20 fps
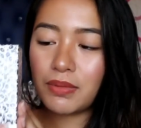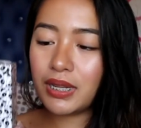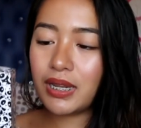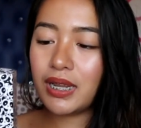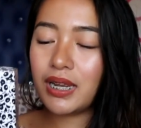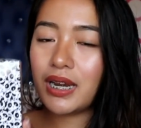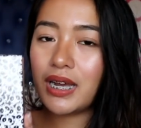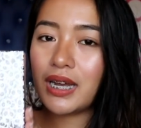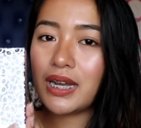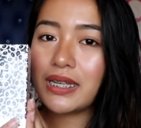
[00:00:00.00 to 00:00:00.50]

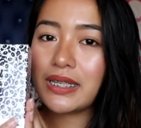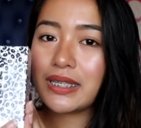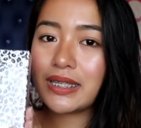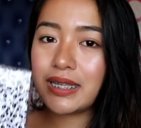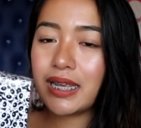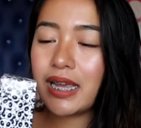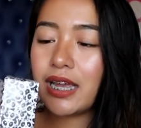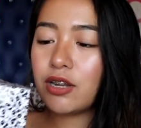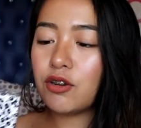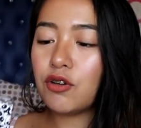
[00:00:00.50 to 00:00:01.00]
Manila, as
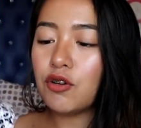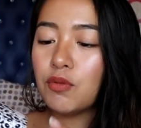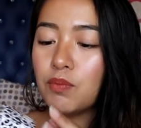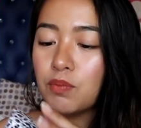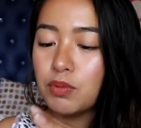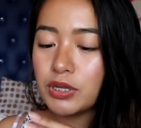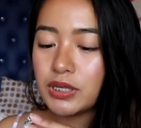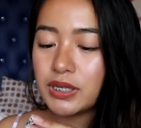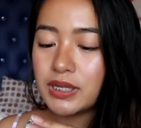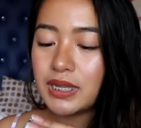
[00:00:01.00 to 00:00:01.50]
in
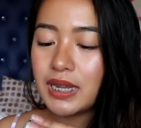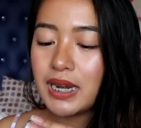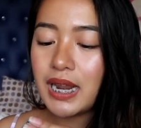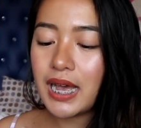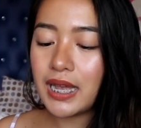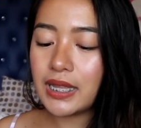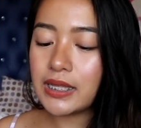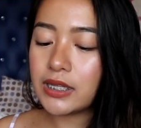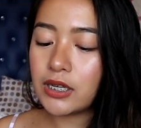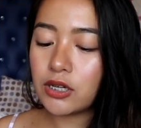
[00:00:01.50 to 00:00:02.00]
ubus na
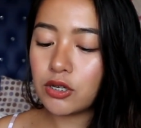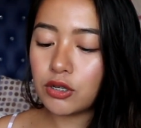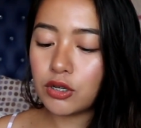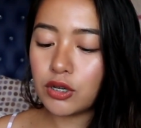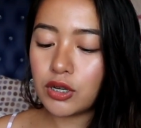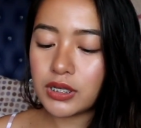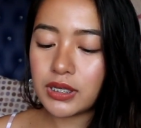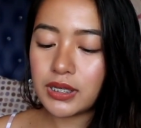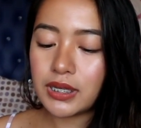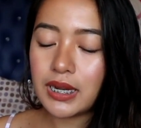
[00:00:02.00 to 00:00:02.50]
lahat ng
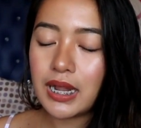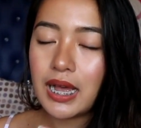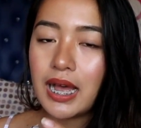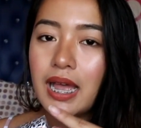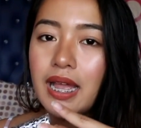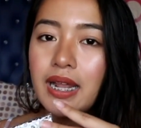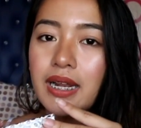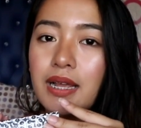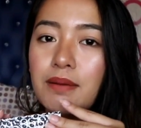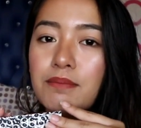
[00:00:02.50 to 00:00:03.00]
gloss
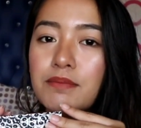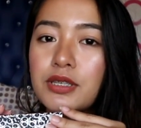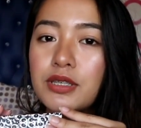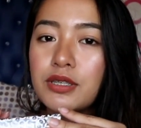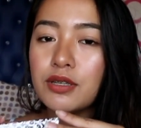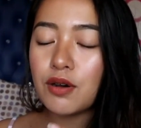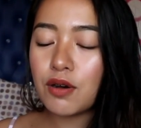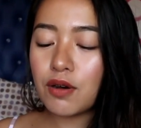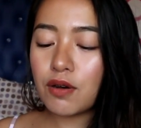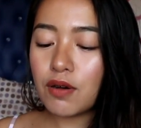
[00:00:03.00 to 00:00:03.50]
nila. And I'm
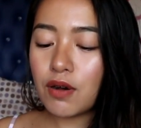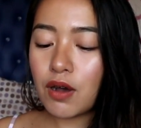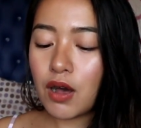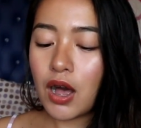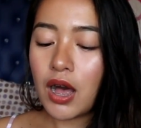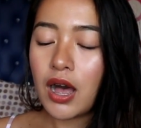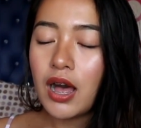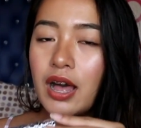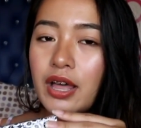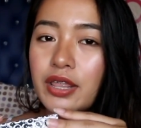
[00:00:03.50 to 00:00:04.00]
so
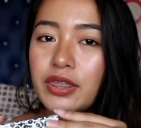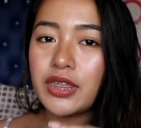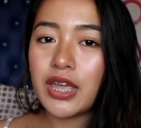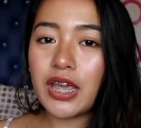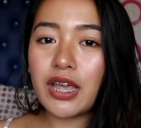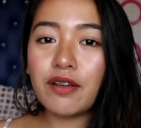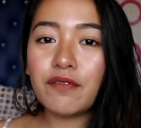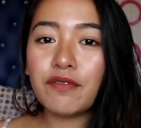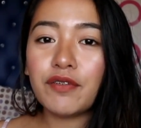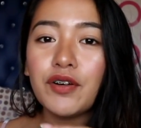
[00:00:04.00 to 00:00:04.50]

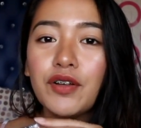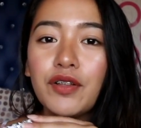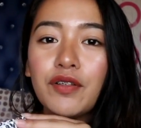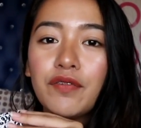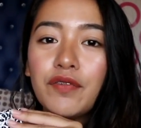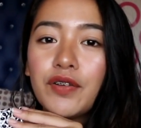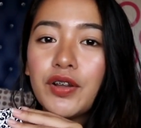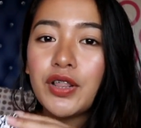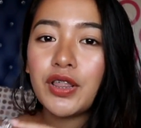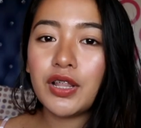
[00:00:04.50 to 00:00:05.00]

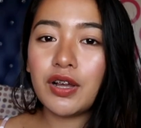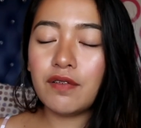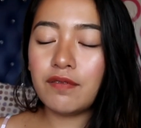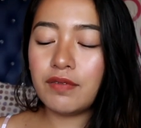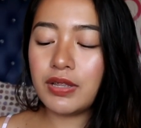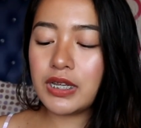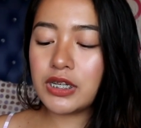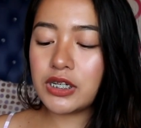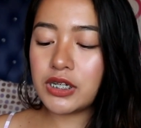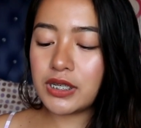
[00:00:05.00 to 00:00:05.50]
thankful for
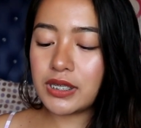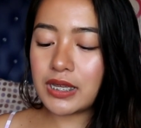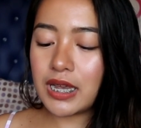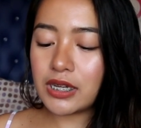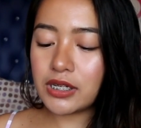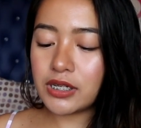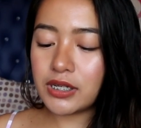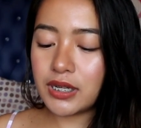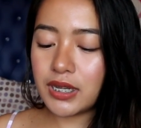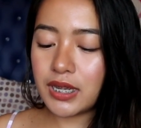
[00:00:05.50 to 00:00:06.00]
Lovey. She's
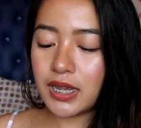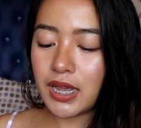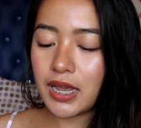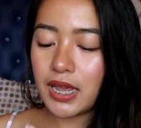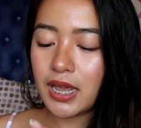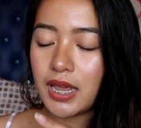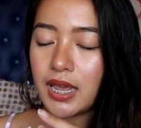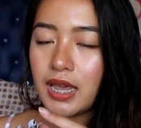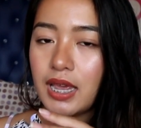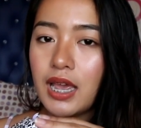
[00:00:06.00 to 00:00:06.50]
actually
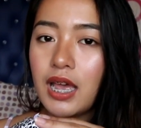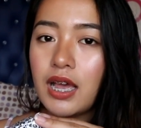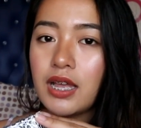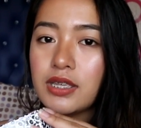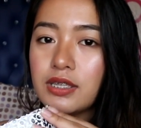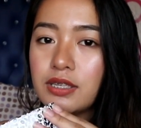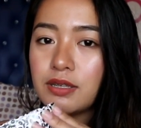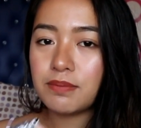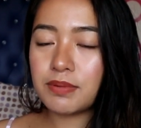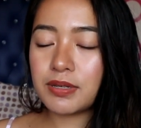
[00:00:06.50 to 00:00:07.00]
a
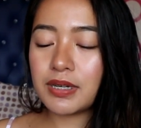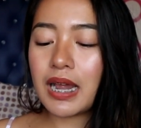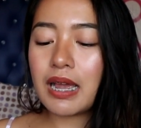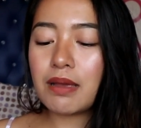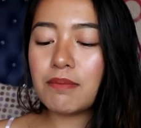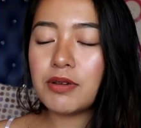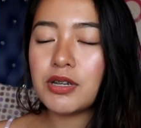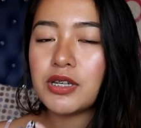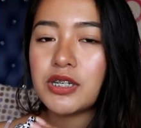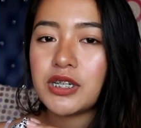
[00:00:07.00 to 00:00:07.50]

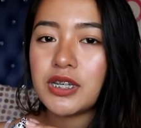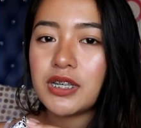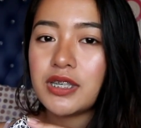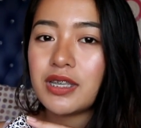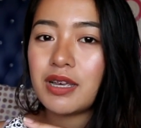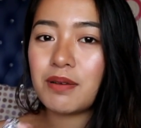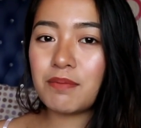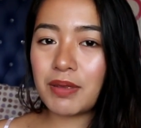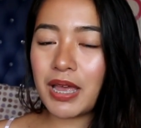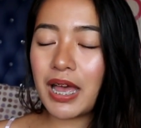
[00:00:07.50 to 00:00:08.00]
subscriber.
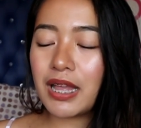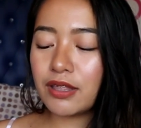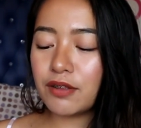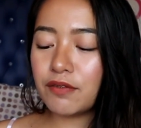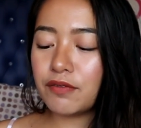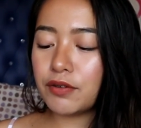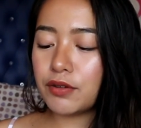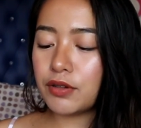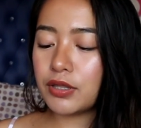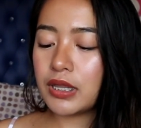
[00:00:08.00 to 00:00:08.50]
She's a
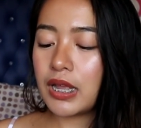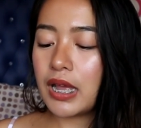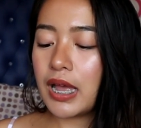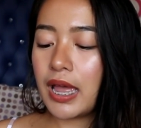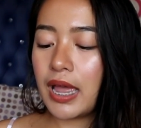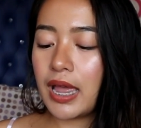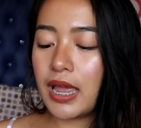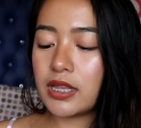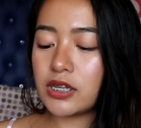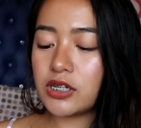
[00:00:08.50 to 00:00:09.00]
beautiful,
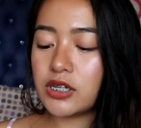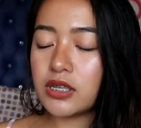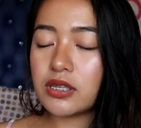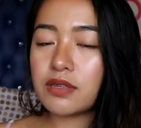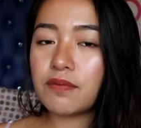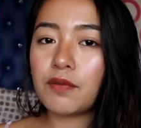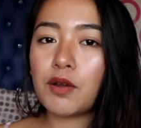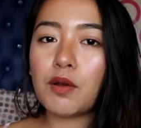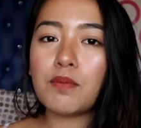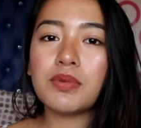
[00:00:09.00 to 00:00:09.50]
and
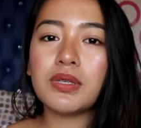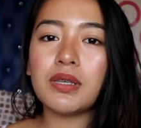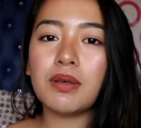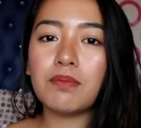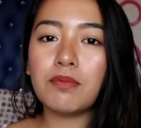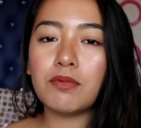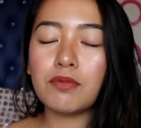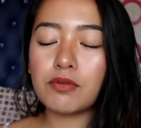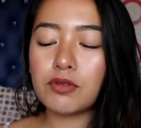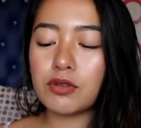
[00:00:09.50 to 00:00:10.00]
she's from
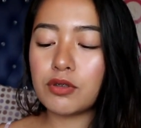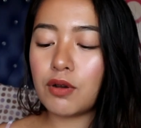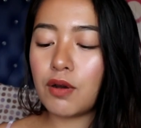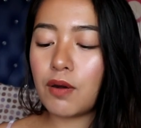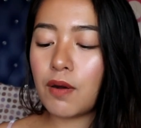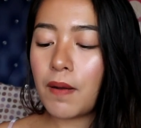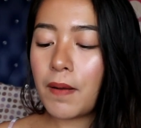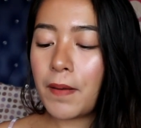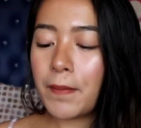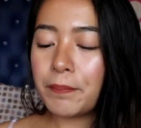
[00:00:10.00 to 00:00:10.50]
Cebu.
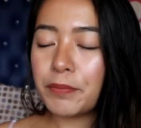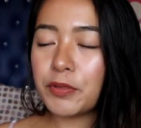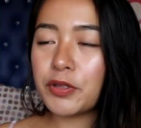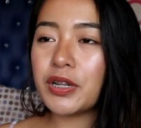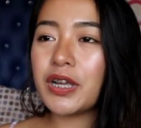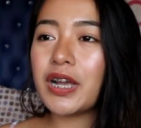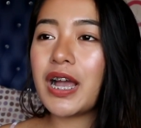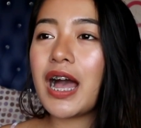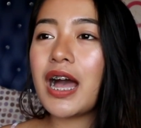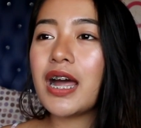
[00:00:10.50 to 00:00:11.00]
So,
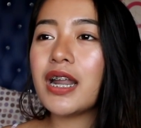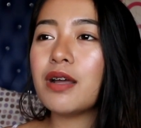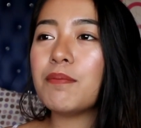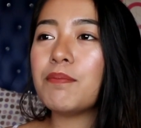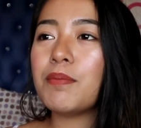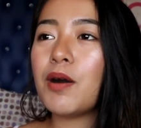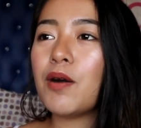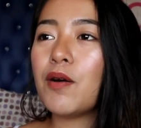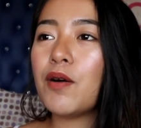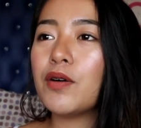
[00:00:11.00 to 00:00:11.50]
nung
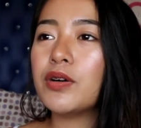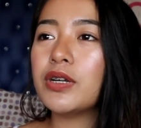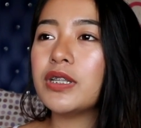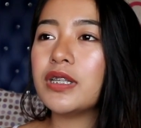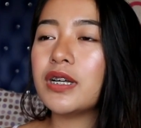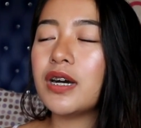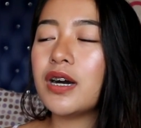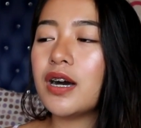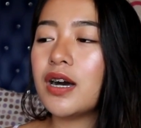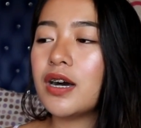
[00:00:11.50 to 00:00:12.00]
naghahanap
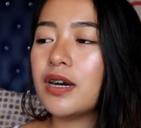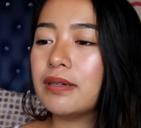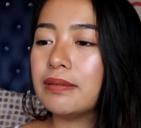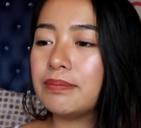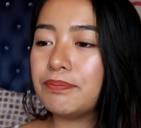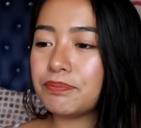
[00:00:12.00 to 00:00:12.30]
ako ng